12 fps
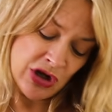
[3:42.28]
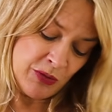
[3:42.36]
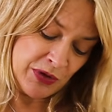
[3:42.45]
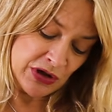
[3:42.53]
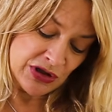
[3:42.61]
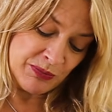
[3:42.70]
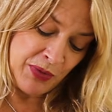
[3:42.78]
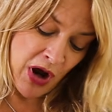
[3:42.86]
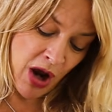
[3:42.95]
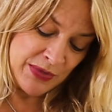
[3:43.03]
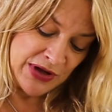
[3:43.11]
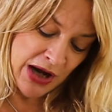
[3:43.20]
salt, because the
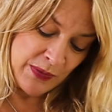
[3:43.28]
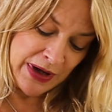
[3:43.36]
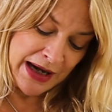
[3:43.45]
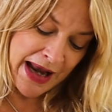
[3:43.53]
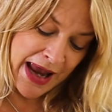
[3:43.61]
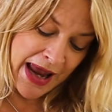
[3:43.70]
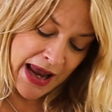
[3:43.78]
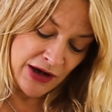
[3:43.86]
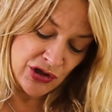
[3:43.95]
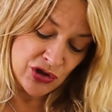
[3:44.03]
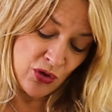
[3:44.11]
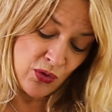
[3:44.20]
parmesan we're going to add
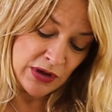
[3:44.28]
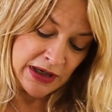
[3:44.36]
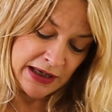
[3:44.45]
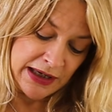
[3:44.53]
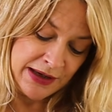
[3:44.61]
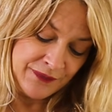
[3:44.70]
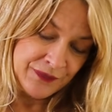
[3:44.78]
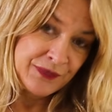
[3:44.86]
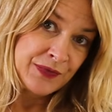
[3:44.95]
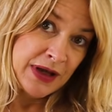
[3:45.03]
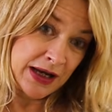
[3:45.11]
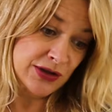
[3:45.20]
shortly
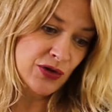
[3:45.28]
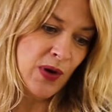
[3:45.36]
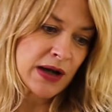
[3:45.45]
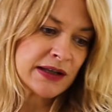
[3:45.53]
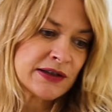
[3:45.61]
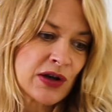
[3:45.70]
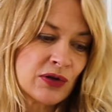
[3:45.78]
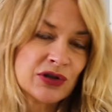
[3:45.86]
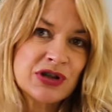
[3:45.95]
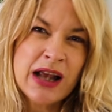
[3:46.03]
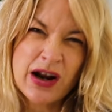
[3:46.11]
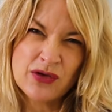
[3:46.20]
is quite
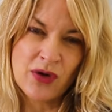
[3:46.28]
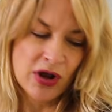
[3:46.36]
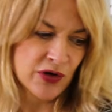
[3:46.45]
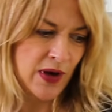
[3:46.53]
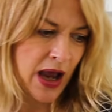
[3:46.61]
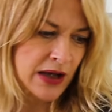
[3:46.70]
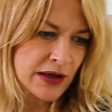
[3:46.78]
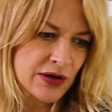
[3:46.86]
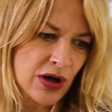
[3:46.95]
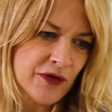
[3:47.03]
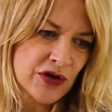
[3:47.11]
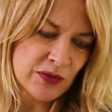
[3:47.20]
salty, and I'd rather you add it
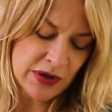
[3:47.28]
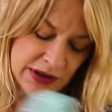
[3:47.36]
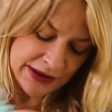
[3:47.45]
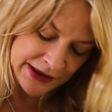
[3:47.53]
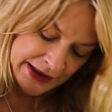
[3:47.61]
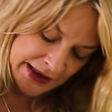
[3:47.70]
afterwards.